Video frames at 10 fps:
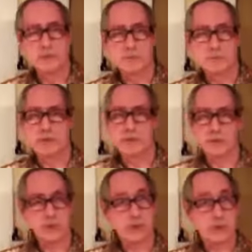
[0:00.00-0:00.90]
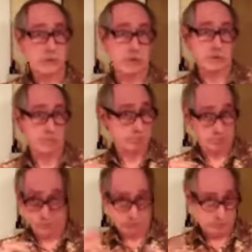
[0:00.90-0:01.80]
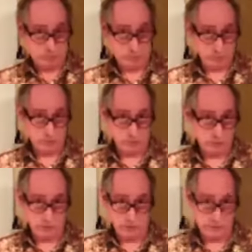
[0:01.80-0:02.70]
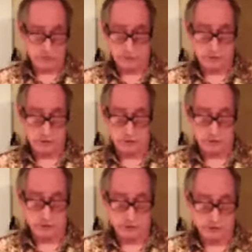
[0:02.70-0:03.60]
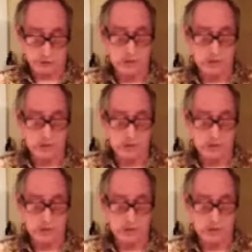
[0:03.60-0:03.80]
provided you don't do something just totally off the reservation.